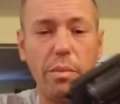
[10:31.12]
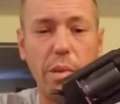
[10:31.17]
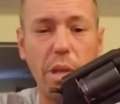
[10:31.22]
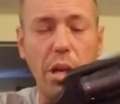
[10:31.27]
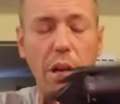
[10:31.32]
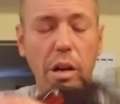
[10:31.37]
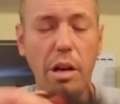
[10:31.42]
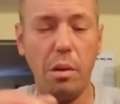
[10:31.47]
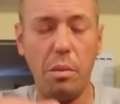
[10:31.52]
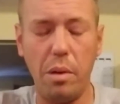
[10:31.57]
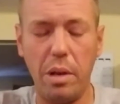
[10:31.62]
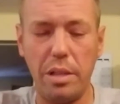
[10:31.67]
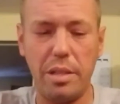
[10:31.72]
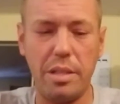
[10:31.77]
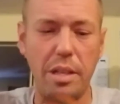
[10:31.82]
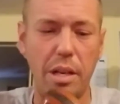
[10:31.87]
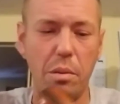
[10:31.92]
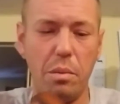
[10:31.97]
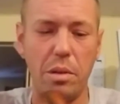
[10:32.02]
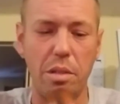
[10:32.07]
alright, well, I
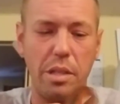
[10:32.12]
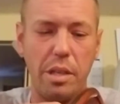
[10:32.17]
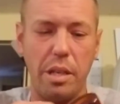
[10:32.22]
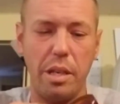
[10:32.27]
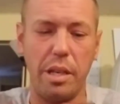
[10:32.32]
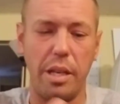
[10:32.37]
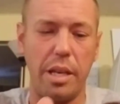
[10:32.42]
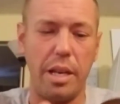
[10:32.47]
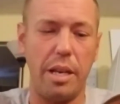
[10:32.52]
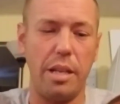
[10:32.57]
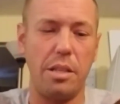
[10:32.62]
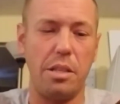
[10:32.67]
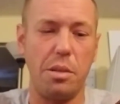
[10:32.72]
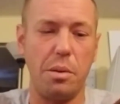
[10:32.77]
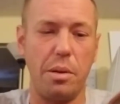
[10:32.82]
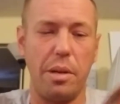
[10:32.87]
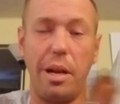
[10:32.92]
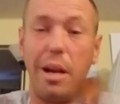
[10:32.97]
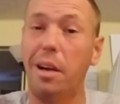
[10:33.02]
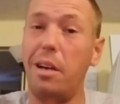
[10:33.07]
said I wasn't going to get into
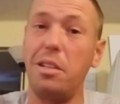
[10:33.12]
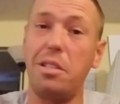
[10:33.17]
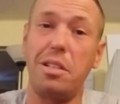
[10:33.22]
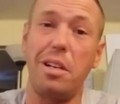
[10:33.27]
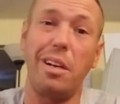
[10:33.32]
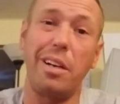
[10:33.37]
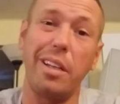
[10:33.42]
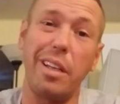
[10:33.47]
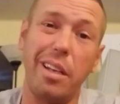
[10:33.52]
it, and I already started